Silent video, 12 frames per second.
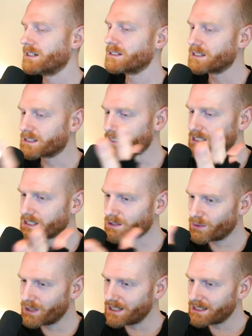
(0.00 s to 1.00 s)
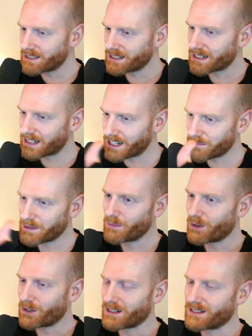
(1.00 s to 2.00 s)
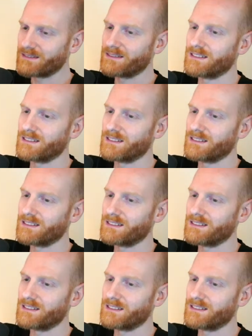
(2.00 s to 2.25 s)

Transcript: Just squeeze it a little bit more.